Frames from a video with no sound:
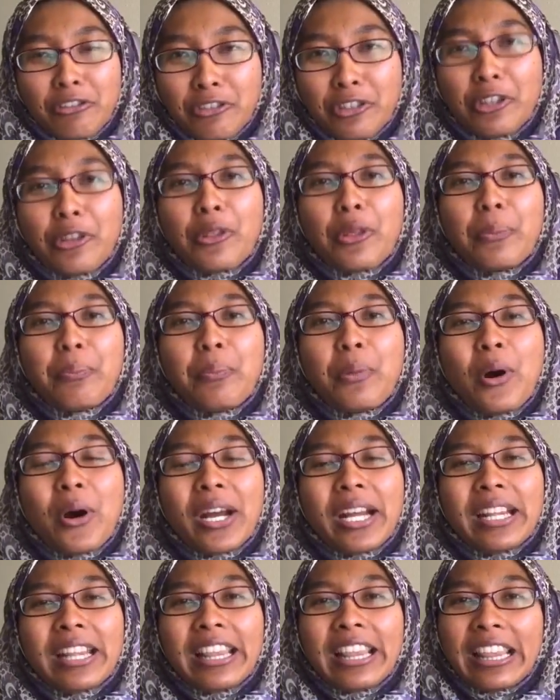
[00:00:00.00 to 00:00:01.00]
To the
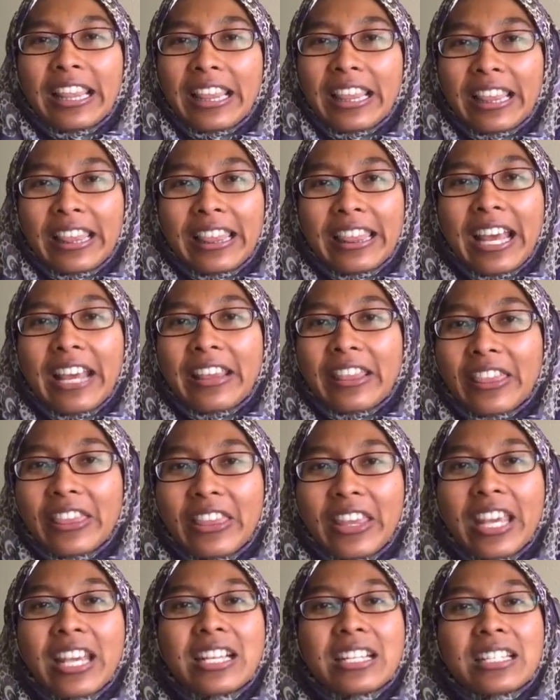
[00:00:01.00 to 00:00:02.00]
point that
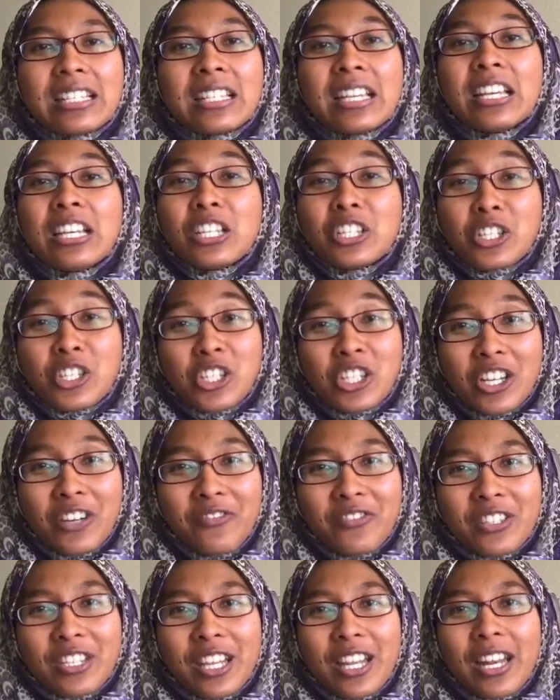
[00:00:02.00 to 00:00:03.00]
things
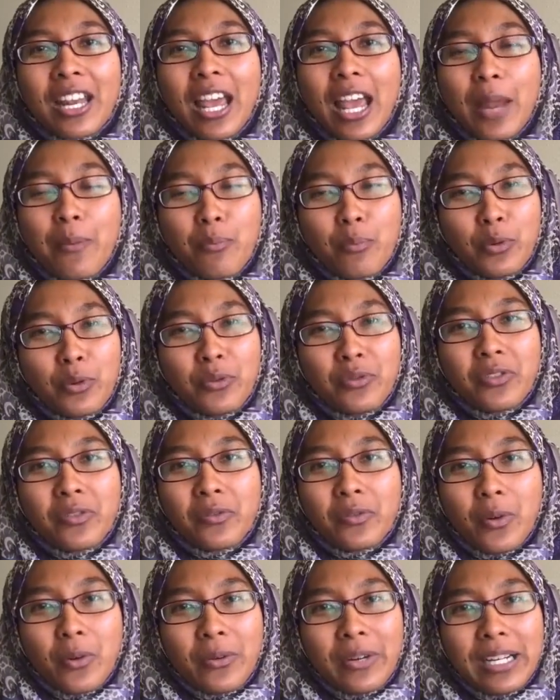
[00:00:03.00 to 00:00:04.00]
shifted and moved
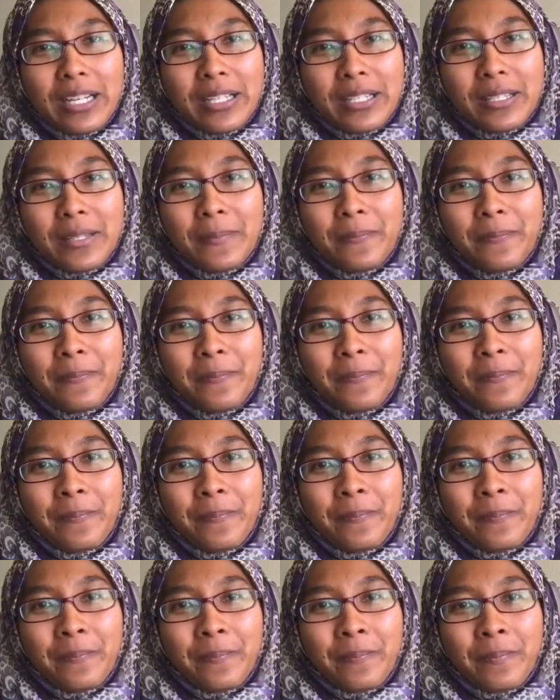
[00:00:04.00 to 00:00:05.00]
for us.
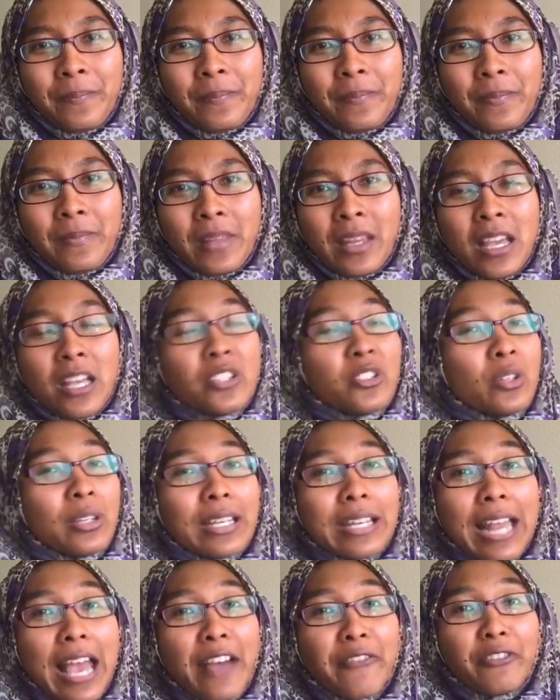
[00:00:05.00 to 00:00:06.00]
So
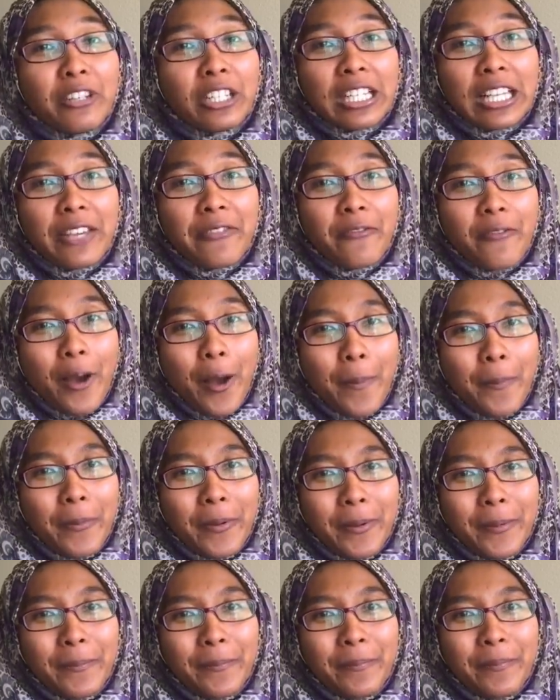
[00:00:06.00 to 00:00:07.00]
never give up.
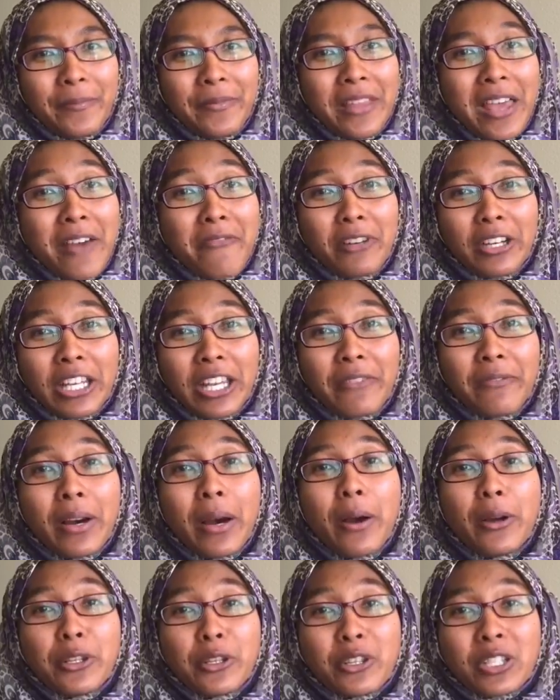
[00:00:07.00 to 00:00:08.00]
Never give
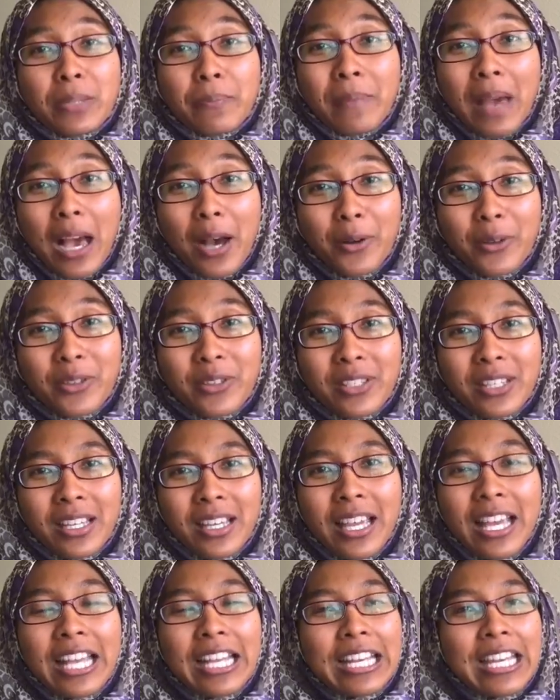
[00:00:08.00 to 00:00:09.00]
up on your spouse.
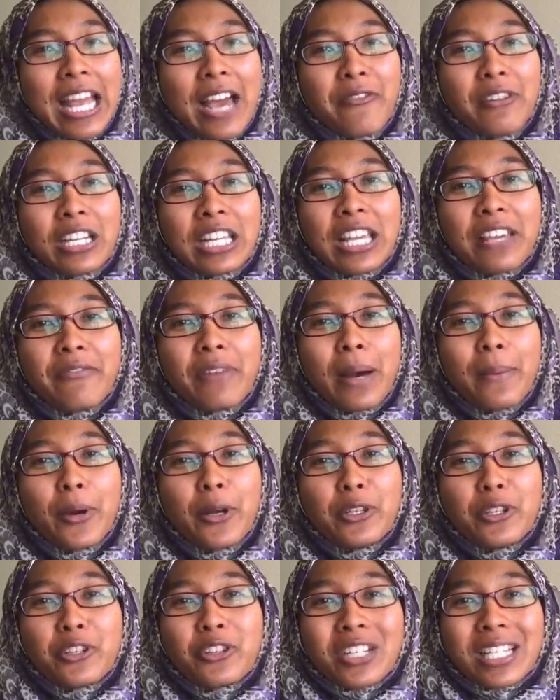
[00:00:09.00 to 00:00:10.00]
Never give up
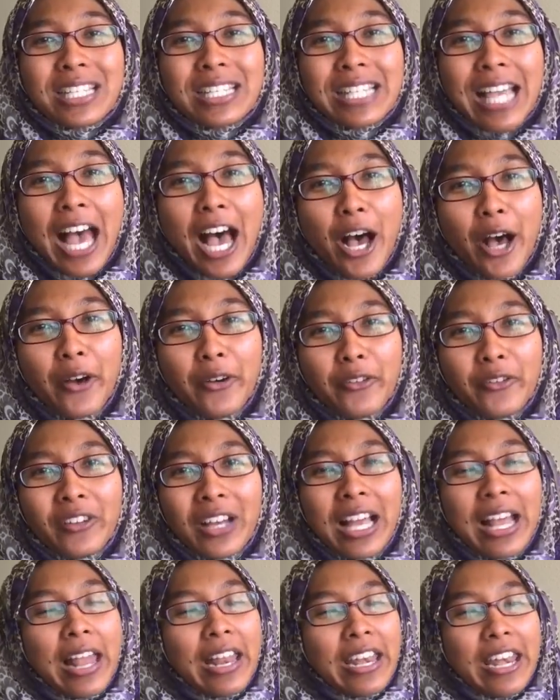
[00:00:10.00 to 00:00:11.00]
on yourself.
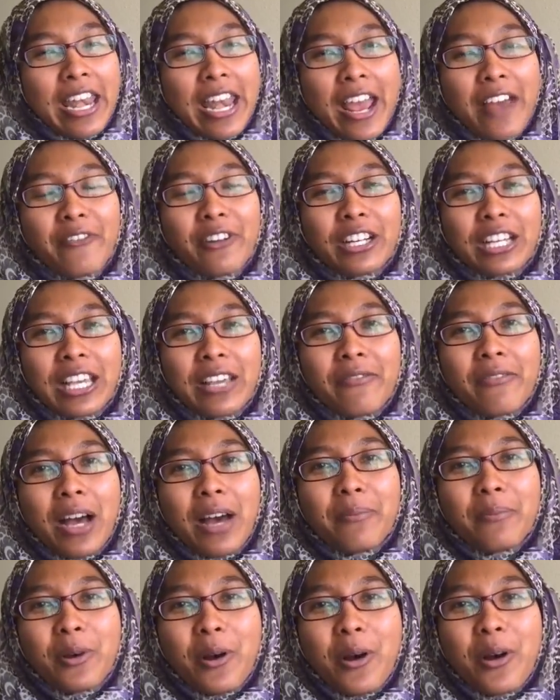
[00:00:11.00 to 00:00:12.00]
Never give
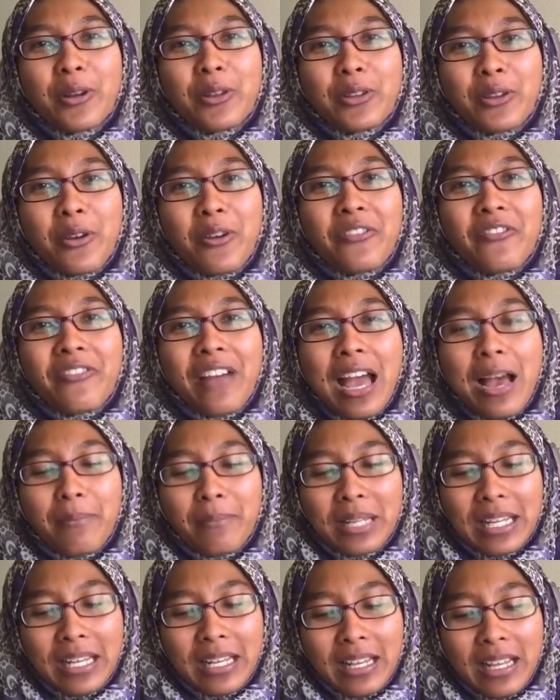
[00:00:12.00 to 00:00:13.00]
up on your
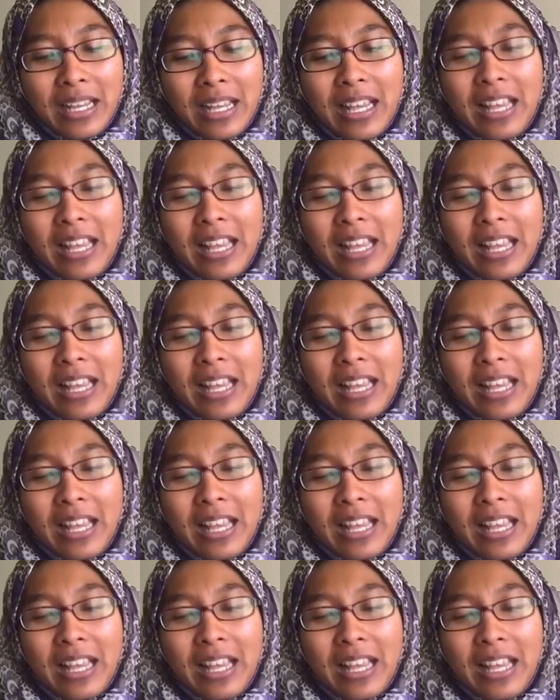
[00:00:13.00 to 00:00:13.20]
family.